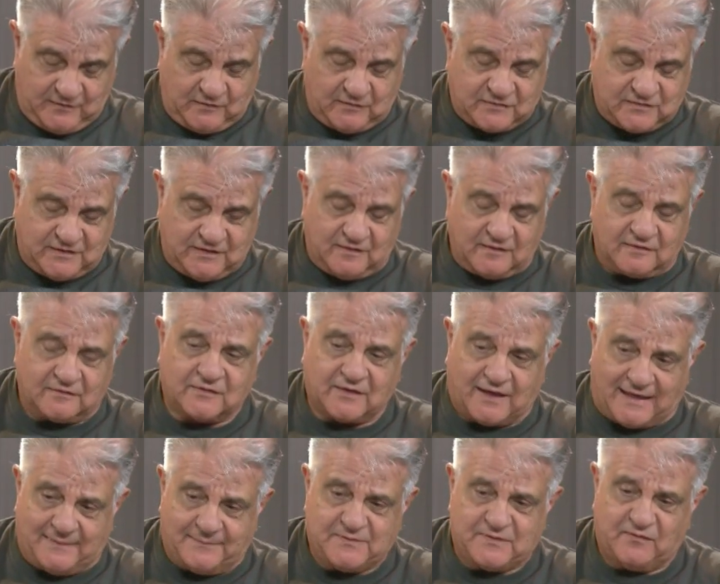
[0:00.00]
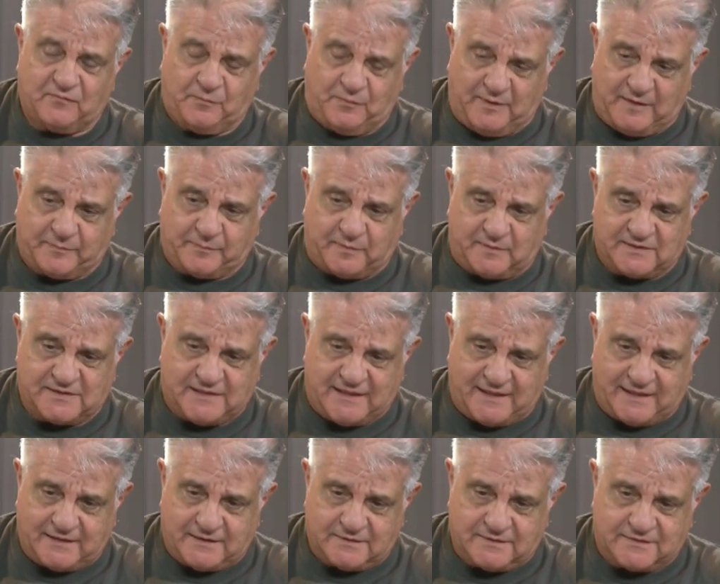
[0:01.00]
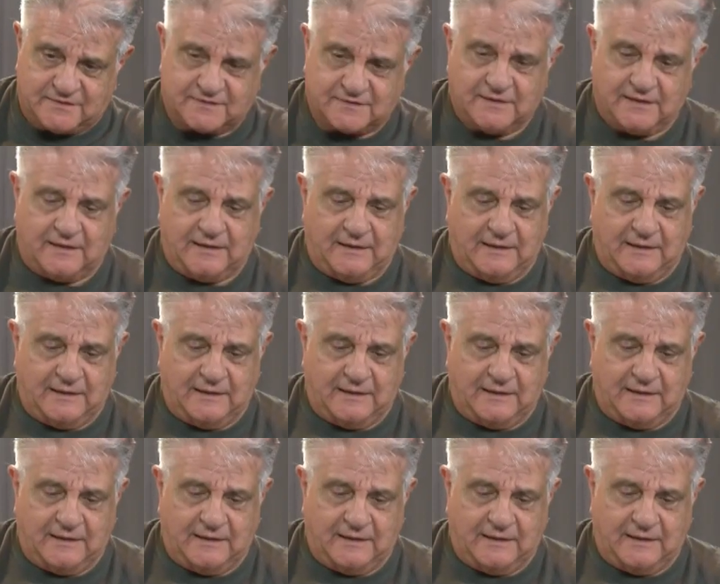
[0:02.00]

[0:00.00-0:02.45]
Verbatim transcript: you see the tops of people's heads.